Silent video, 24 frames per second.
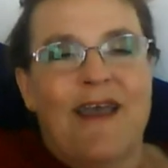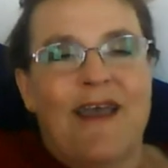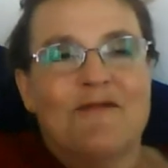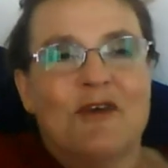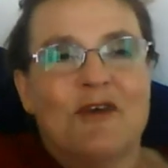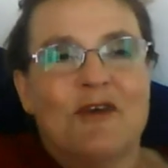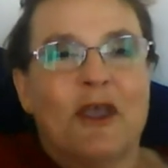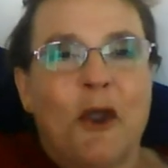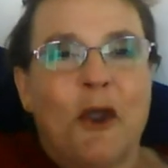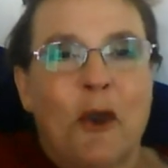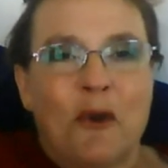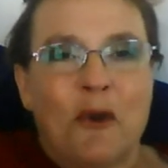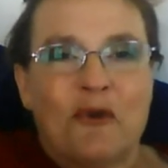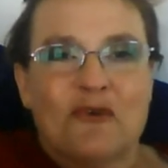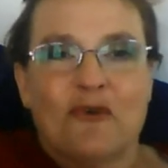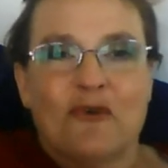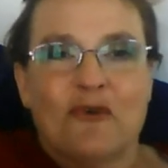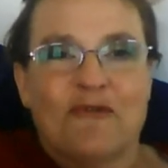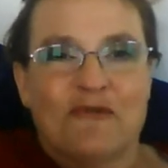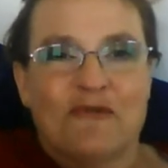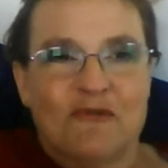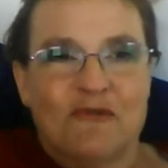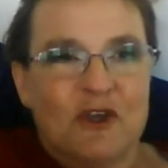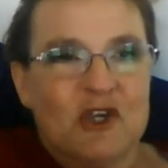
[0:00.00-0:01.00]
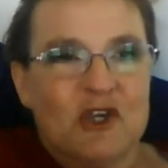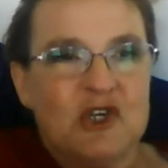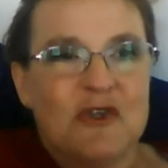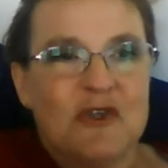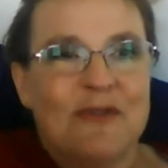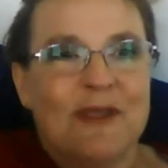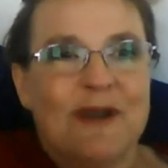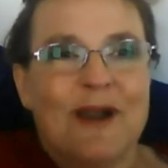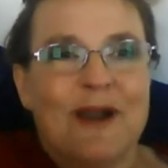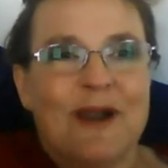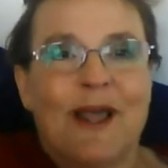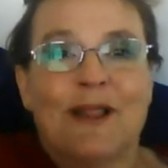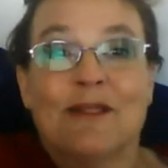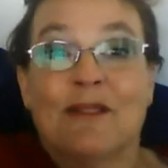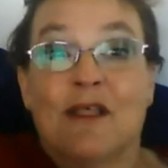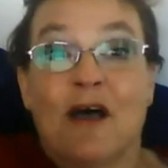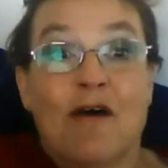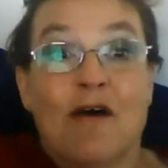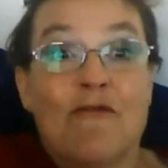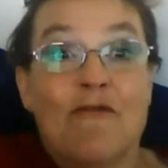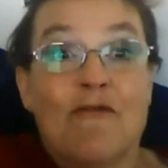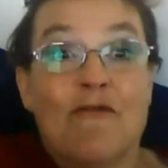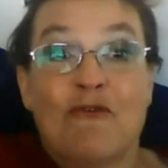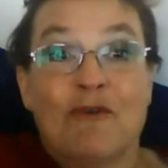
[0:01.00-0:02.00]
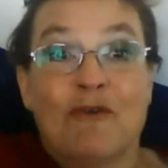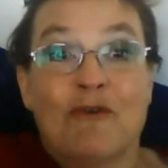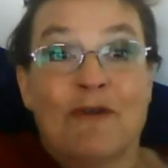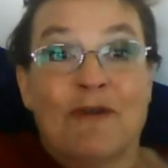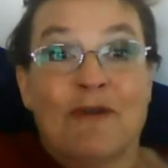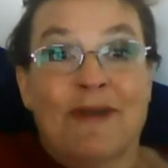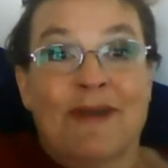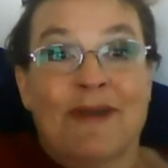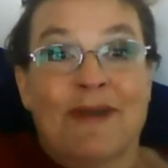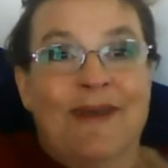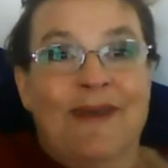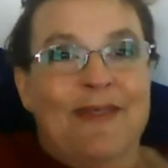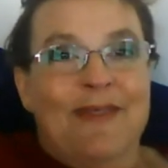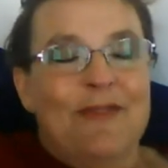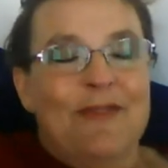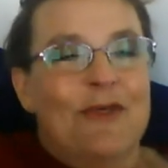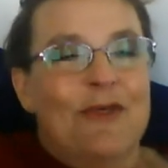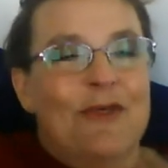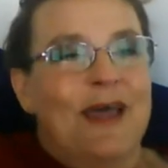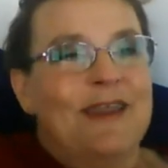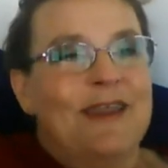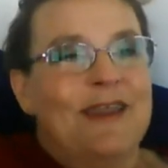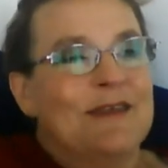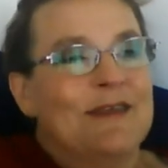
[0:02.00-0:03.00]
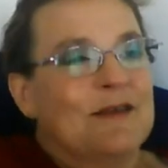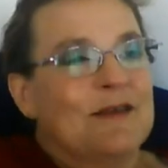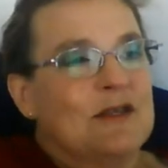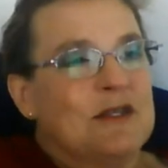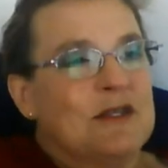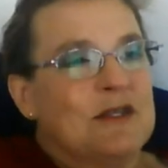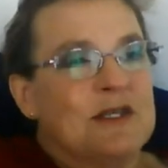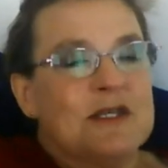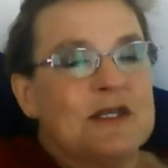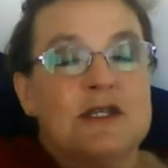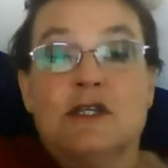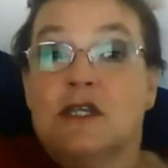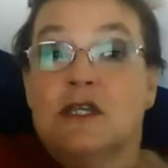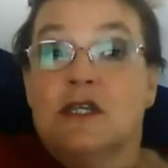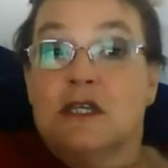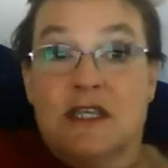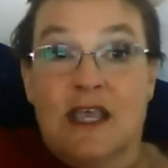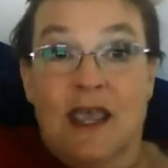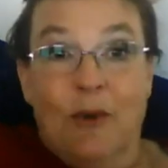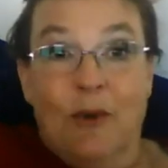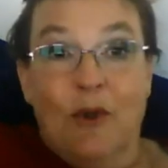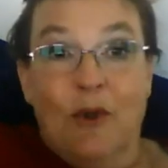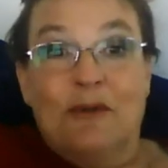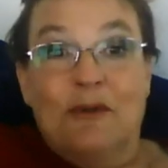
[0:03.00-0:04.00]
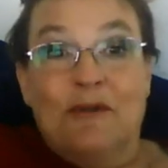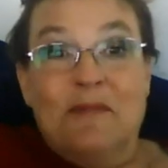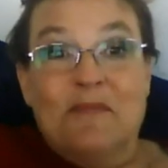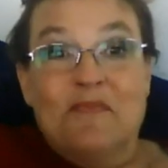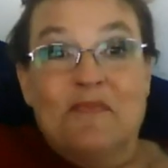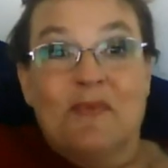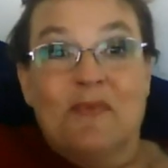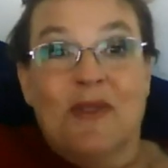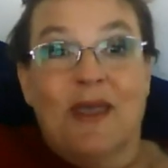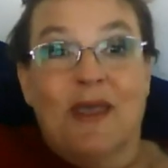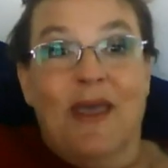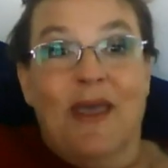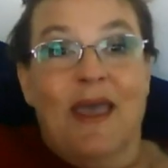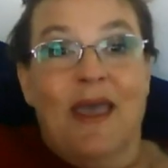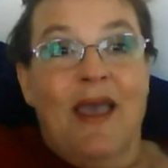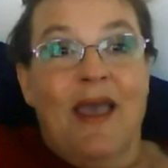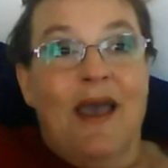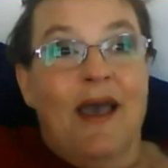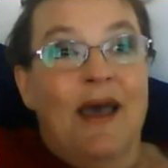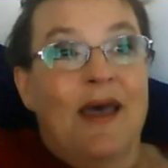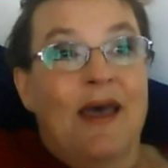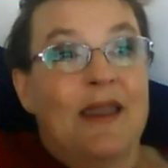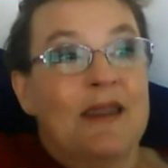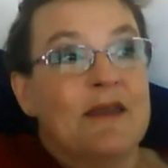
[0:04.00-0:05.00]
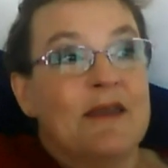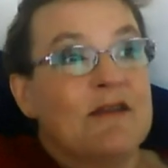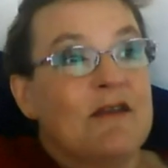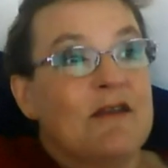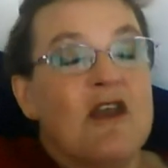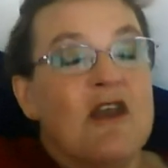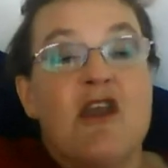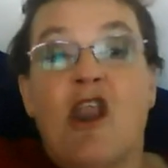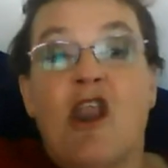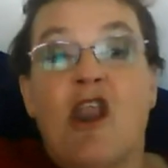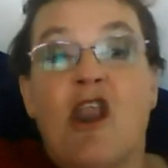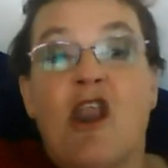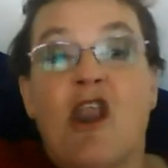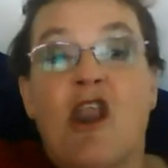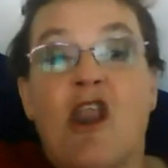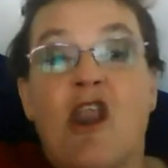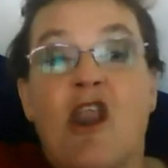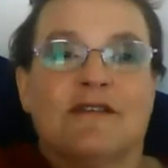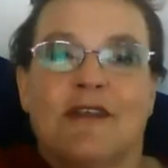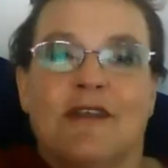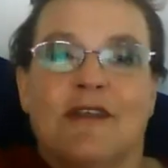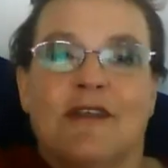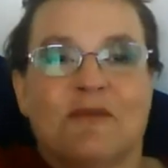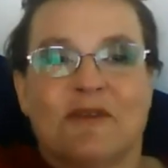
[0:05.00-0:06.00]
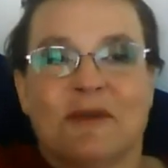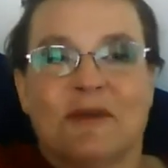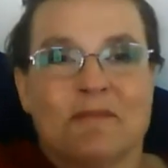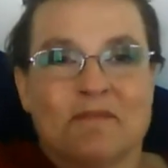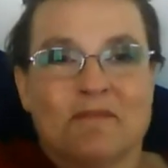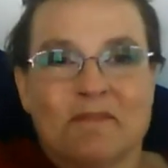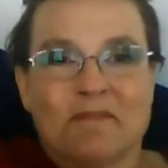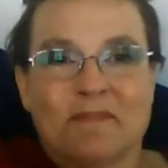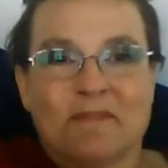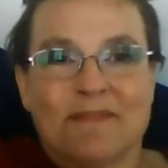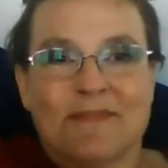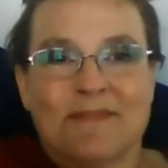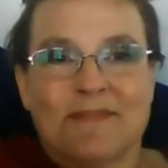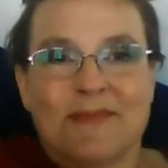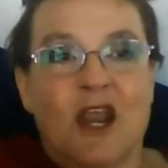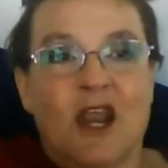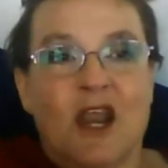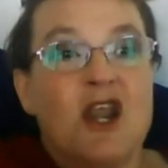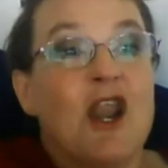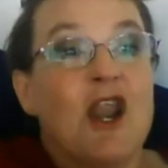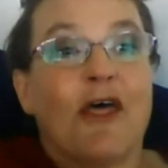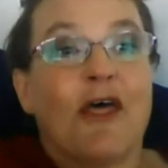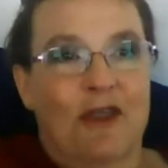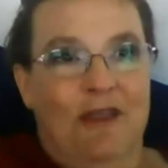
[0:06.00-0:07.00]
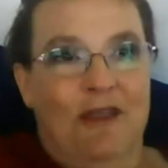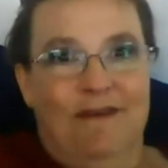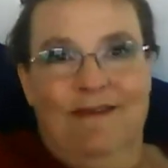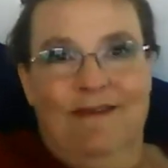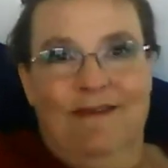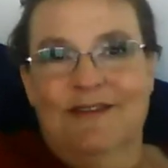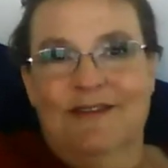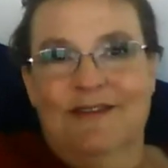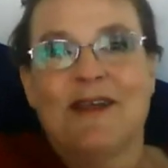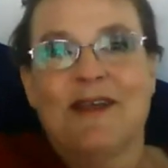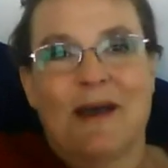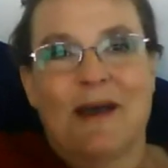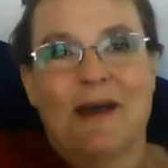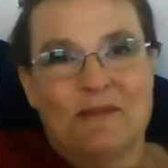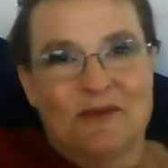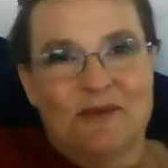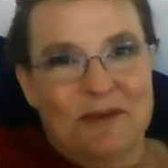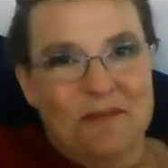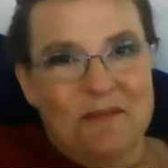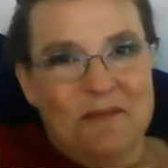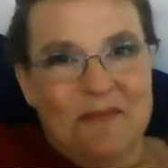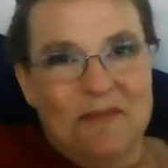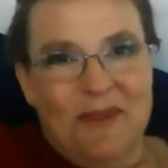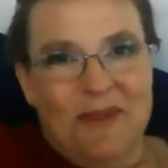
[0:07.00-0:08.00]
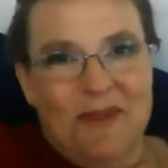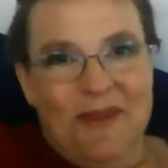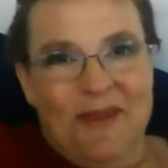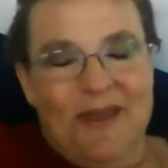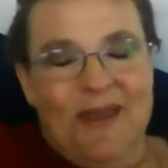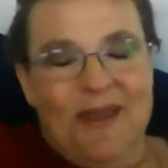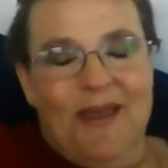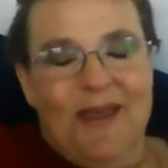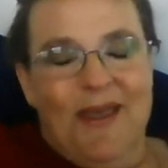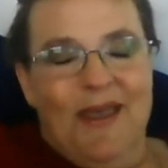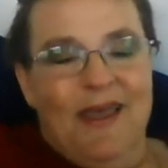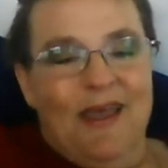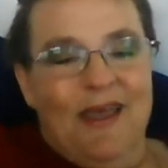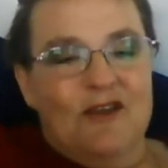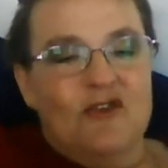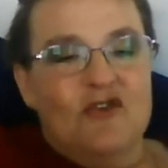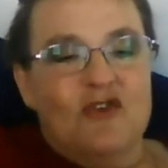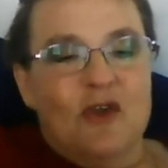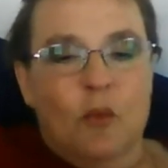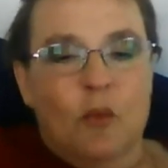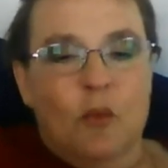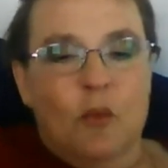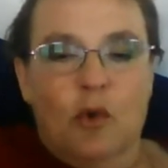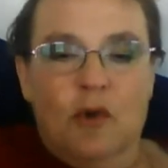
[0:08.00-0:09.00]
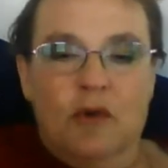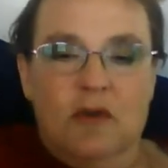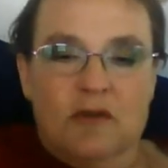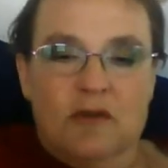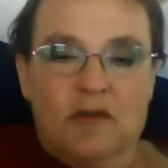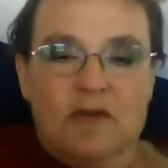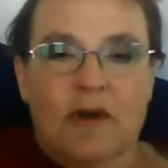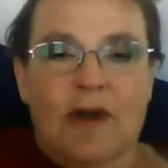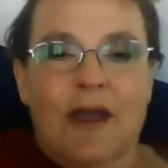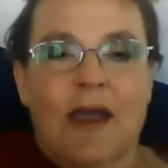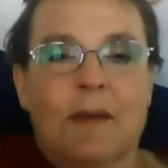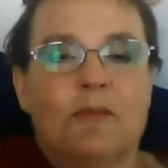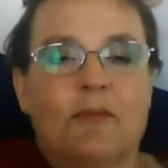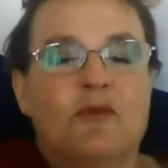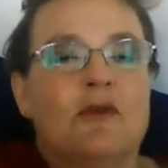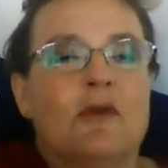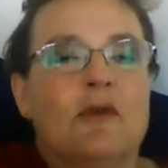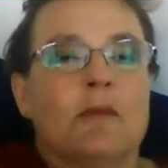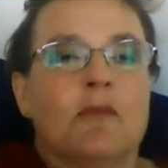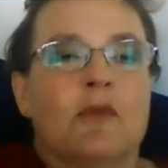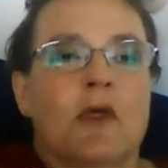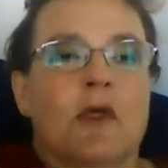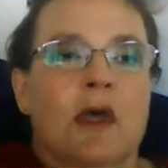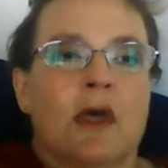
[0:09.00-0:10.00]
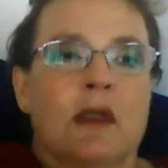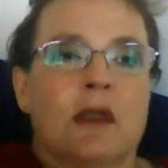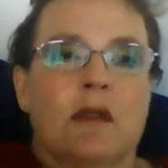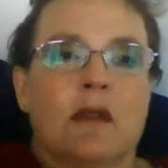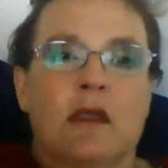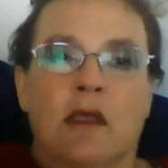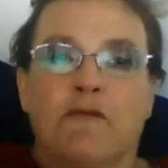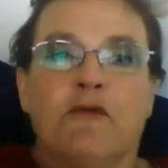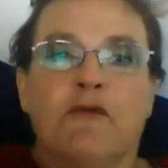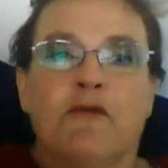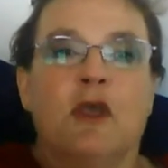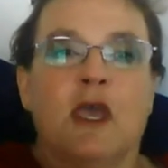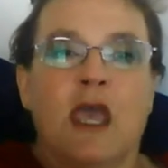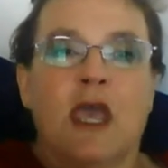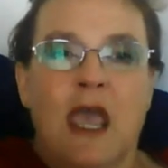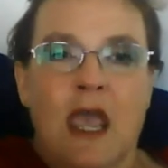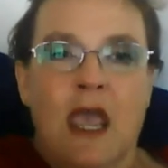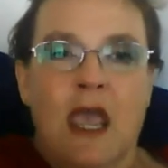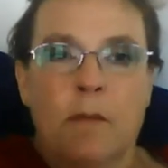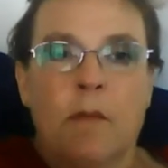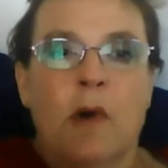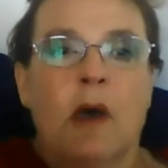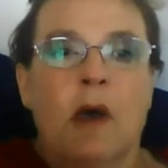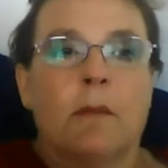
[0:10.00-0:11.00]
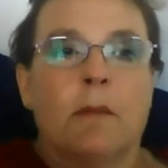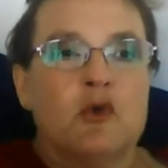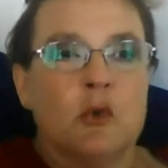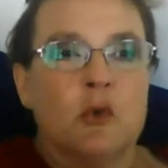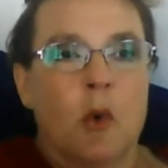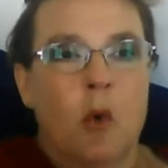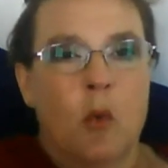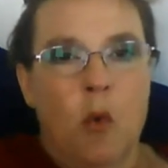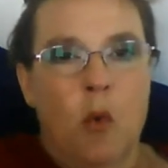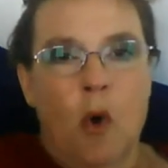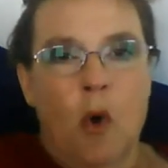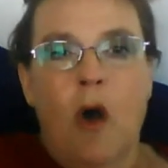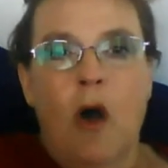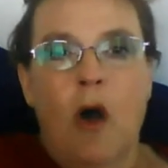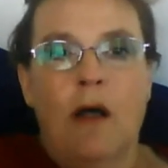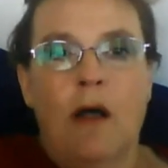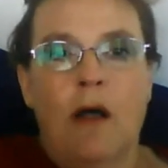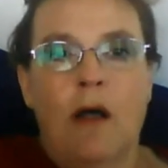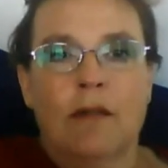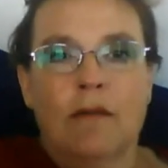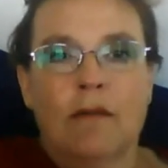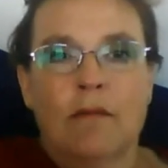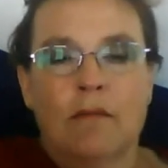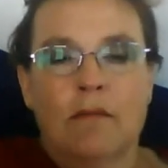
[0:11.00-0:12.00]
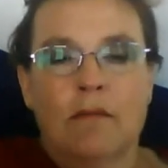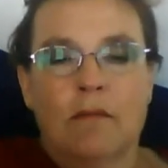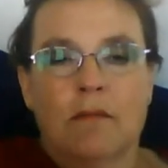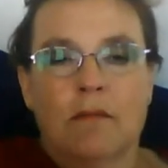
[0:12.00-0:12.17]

have a character in fiction that I love that is disabled, and nothing stops him. Nothing stops him. And someone describes him that if he came up to a wall,